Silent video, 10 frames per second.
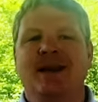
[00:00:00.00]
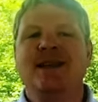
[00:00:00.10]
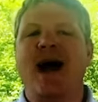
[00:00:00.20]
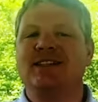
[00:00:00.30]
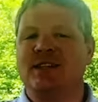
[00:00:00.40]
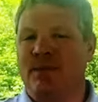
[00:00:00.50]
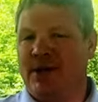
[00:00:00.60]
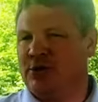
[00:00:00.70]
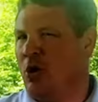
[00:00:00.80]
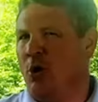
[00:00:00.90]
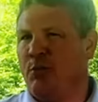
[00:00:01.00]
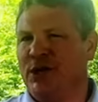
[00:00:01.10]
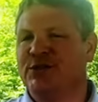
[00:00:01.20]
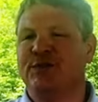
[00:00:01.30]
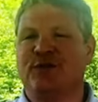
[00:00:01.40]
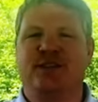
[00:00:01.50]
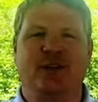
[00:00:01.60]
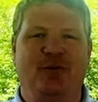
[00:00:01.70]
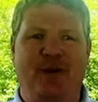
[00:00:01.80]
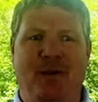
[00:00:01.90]
Not to mention, home prices for
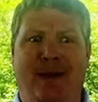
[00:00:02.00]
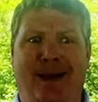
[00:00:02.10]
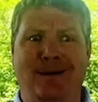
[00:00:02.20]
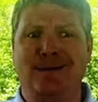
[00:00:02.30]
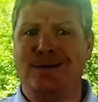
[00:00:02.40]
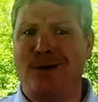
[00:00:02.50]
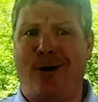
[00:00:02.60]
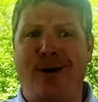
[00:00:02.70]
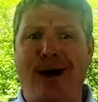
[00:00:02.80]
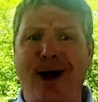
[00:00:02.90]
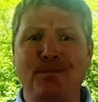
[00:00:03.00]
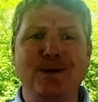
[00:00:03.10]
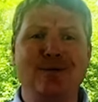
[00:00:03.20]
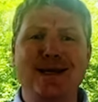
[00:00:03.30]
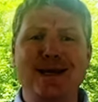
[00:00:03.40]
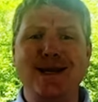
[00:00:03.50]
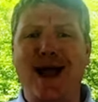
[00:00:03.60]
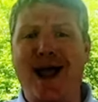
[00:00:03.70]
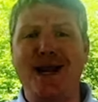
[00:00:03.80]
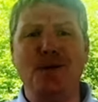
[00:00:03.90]
single family houses are up nearly
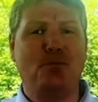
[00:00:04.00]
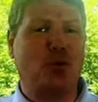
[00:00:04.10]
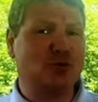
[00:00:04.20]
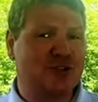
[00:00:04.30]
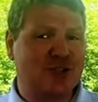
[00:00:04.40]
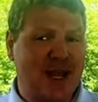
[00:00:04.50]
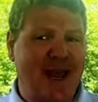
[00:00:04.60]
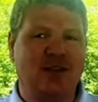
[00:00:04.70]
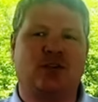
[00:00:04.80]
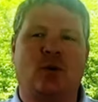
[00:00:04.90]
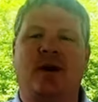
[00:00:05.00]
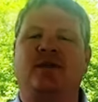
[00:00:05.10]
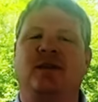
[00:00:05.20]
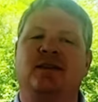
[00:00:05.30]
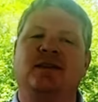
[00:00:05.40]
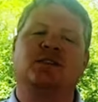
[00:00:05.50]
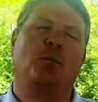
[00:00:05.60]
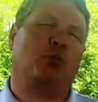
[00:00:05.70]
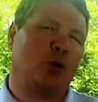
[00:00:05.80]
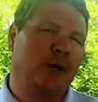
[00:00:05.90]
9%. So I think that's a
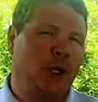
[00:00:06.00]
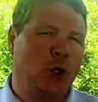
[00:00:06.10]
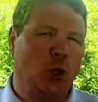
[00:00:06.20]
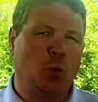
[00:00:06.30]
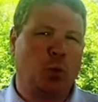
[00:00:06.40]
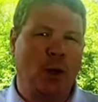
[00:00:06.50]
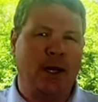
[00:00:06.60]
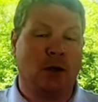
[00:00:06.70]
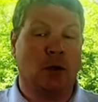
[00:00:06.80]
pretty good win